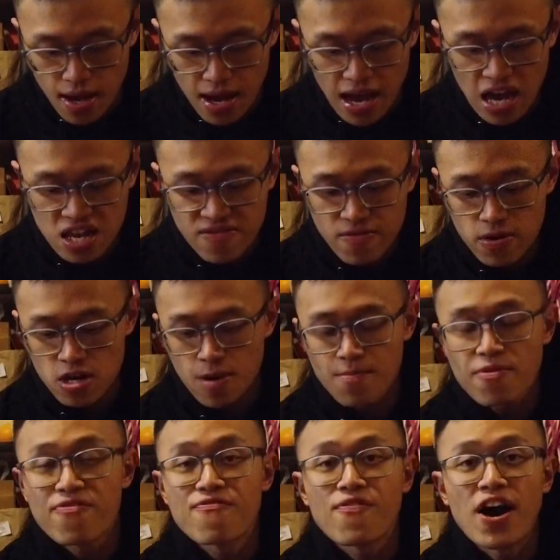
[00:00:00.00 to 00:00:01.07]
As for
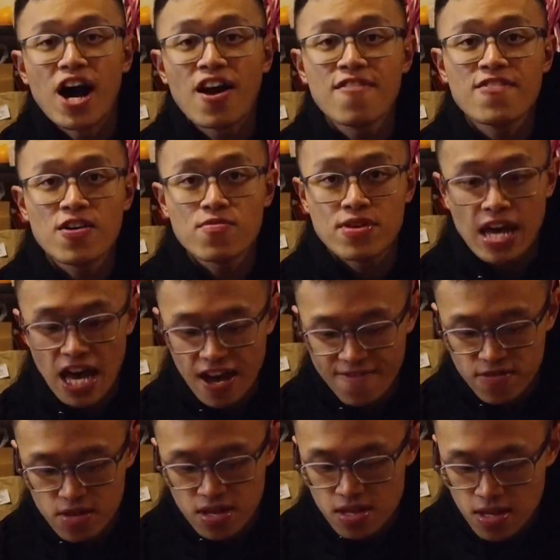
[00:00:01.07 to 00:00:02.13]
number 5, I would have
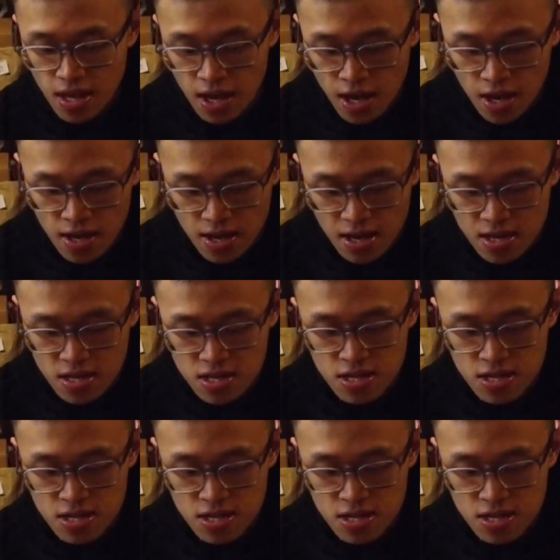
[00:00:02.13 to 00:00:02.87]
to say it's